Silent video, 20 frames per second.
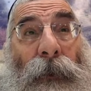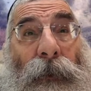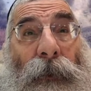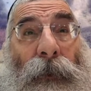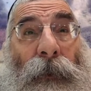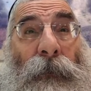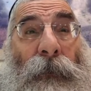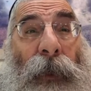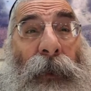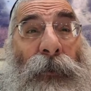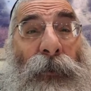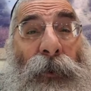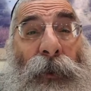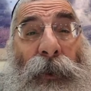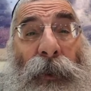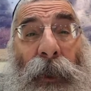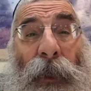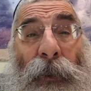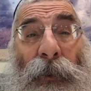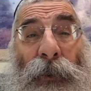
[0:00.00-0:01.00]
what the Medrash
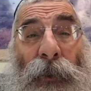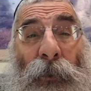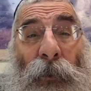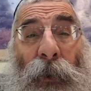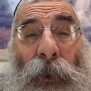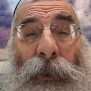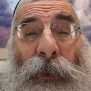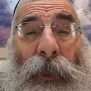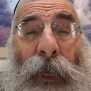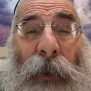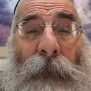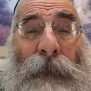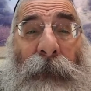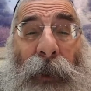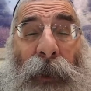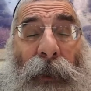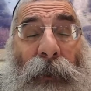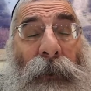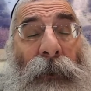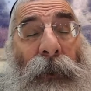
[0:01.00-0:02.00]
says. So what does that
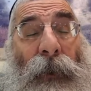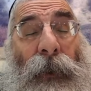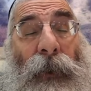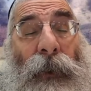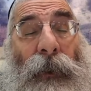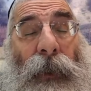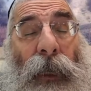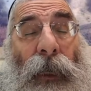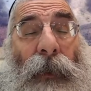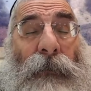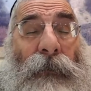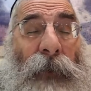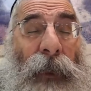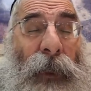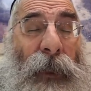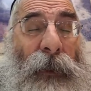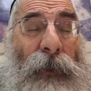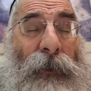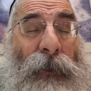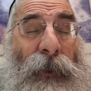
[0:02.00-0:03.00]
mean? That
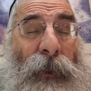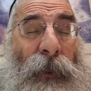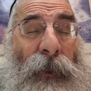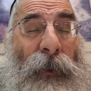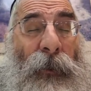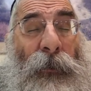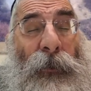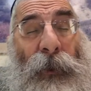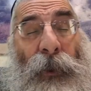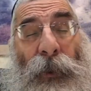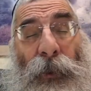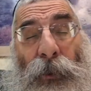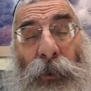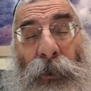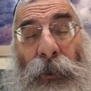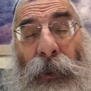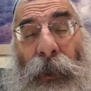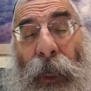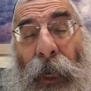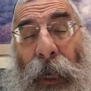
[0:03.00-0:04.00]
means that there was a
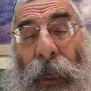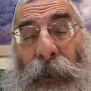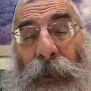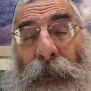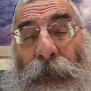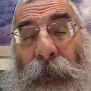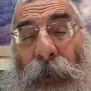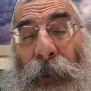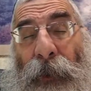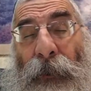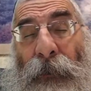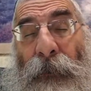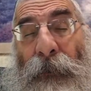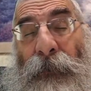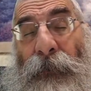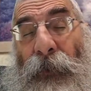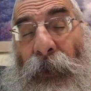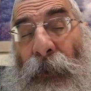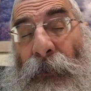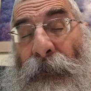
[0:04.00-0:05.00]
certain aspect
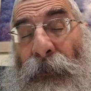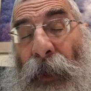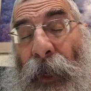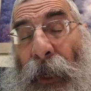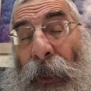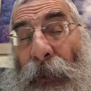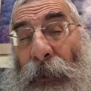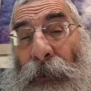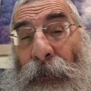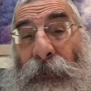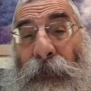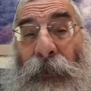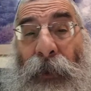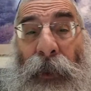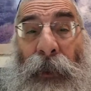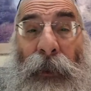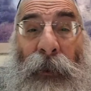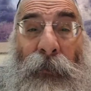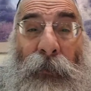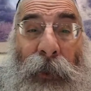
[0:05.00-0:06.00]
of
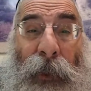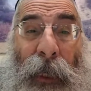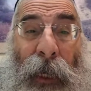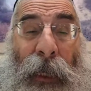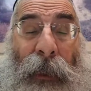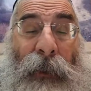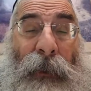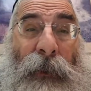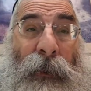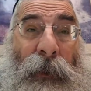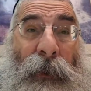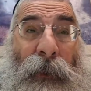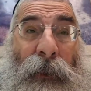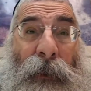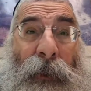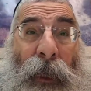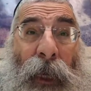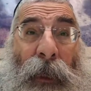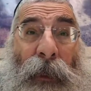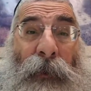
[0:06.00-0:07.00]
elevating reality that
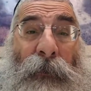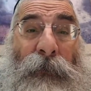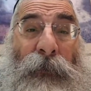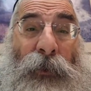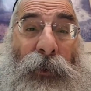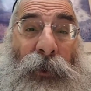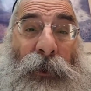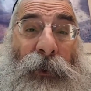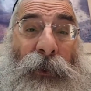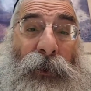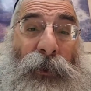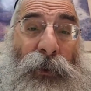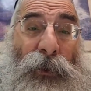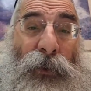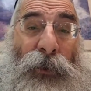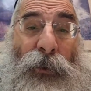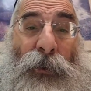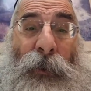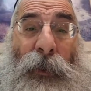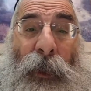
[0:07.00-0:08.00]
Yaakov couldn't
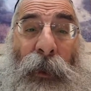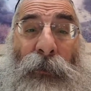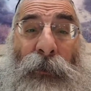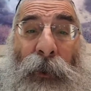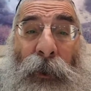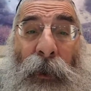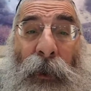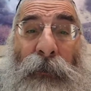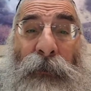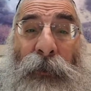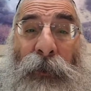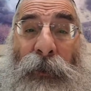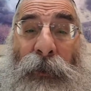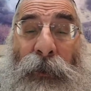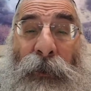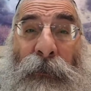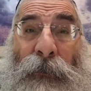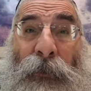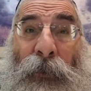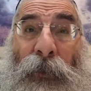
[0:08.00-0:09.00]
do without Lavan's
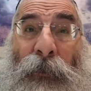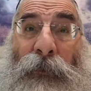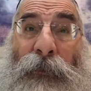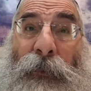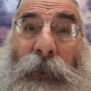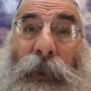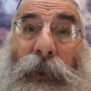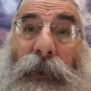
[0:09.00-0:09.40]
involvement.